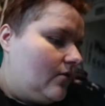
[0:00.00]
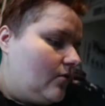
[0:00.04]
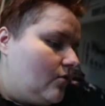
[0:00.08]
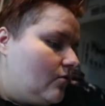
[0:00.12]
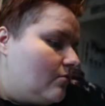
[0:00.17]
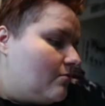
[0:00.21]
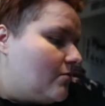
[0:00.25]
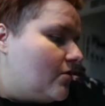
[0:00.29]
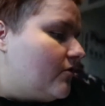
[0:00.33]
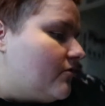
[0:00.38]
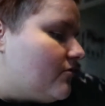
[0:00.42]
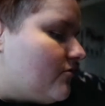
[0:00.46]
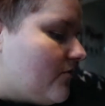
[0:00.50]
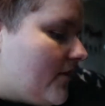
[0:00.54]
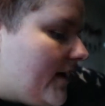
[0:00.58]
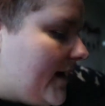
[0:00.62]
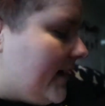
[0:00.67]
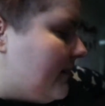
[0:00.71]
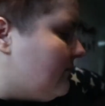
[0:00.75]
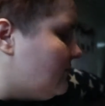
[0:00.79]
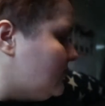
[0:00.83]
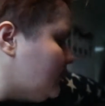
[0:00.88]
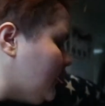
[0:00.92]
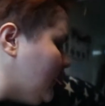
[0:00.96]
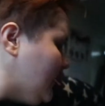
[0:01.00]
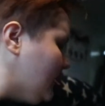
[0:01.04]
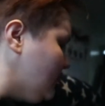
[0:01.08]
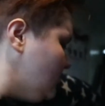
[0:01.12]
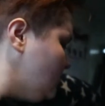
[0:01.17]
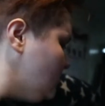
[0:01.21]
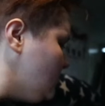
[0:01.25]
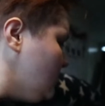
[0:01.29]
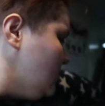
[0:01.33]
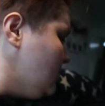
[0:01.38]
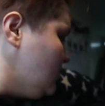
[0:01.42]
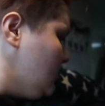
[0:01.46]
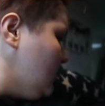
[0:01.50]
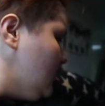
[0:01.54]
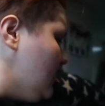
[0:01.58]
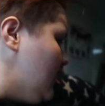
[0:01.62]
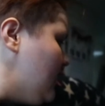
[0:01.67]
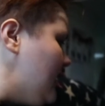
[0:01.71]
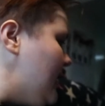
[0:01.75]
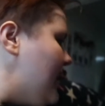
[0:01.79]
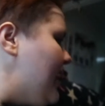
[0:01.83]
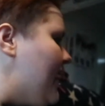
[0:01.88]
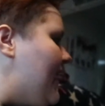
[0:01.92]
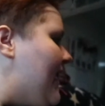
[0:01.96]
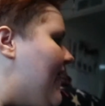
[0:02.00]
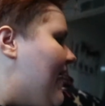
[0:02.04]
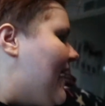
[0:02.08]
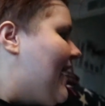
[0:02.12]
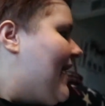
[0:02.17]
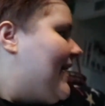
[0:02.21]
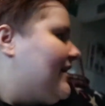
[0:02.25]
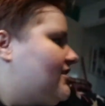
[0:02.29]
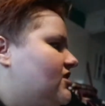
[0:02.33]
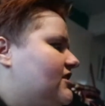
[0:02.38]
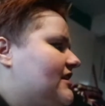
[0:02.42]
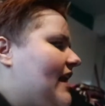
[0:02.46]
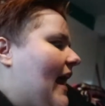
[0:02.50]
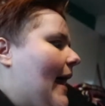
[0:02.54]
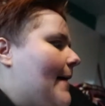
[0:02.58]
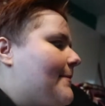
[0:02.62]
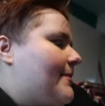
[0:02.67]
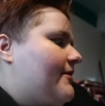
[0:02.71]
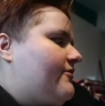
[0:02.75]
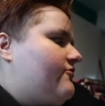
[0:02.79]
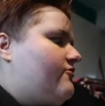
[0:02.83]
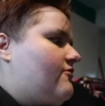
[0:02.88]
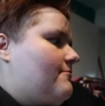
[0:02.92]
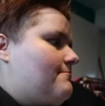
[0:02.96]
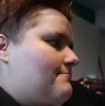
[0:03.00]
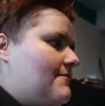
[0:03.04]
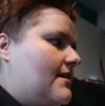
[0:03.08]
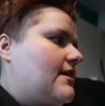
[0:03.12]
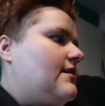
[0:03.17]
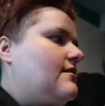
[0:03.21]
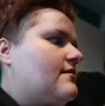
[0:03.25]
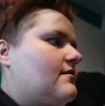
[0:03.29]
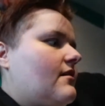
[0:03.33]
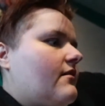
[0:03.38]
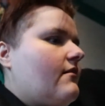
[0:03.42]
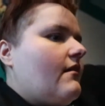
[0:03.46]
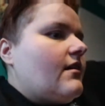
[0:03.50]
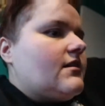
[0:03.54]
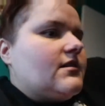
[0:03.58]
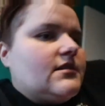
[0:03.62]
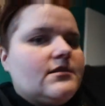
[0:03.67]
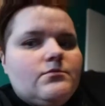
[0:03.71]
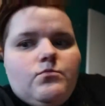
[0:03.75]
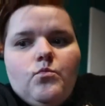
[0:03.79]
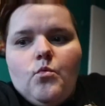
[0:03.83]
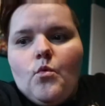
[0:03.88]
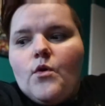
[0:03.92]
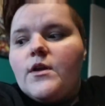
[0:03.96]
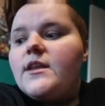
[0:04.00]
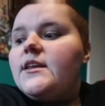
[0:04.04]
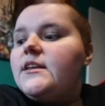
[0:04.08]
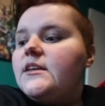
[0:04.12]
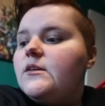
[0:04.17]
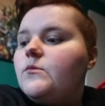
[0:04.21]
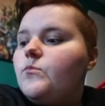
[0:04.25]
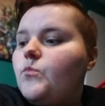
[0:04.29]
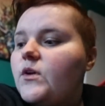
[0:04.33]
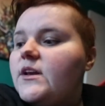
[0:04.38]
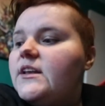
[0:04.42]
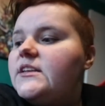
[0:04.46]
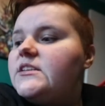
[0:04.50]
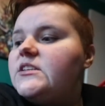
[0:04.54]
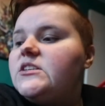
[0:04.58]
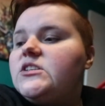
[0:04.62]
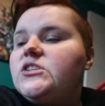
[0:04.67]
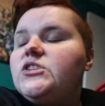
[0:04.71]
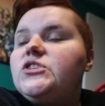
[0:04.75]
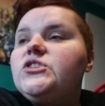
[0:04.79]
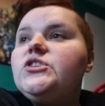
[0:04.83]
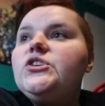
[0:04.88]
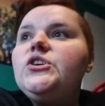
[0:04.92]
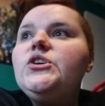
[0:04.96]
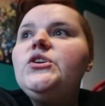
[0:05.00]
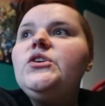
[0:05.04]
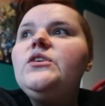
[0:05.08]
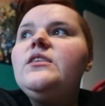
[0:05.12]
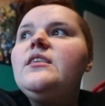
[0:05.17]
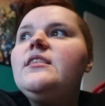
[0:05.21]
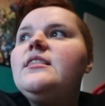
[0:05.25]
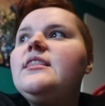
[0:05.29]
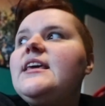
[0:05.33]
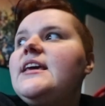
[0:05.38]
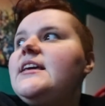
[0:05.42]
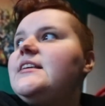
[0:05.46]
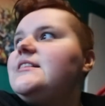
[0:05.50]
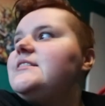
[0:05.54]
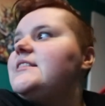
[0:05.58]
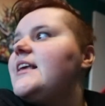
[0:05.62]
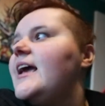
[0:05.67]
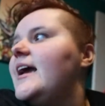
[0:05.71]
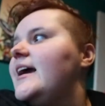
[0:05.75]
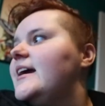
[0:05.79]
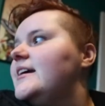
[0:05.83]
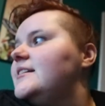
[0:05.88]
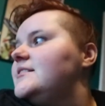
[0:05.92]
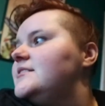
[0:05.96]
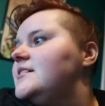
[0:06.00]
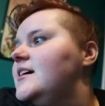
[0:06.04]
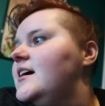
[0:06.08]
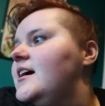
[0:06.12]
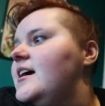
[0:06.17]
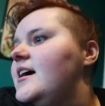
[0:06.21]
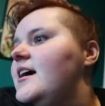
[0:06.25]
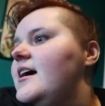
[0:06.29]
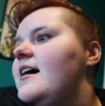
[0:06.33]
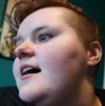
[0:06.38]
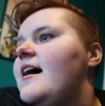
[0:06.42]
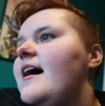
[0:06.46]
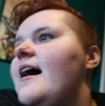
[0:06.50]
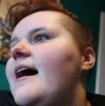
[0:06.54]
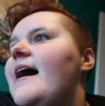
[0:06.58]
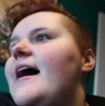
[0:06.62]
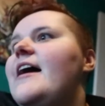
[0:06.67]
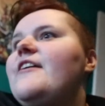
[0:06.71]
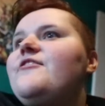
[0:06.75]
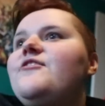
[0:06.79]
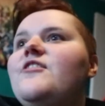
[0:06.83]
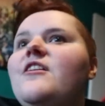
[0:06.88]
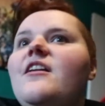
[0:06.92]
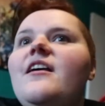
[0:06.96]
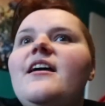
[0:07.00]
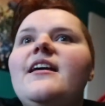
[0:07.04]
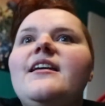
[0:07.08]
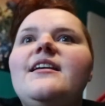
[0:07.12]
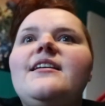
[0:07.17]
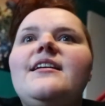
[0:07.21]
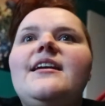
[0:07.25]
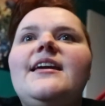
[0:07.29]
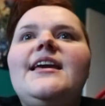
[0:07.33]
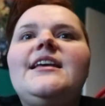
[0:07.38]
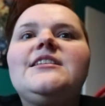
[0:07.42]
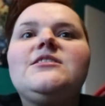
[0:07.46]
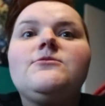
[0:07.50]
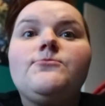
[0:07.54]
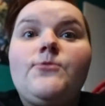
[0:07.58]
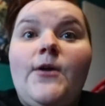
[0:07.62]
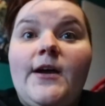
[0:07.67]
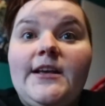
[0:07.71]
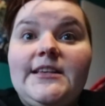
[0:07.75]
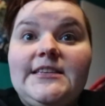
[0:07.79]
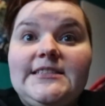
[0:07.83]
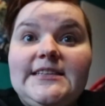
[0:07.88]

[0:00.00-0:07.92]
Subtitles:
all moved around, and it's just happy for me, you know. I just wanted to do this, and I feel like it's a right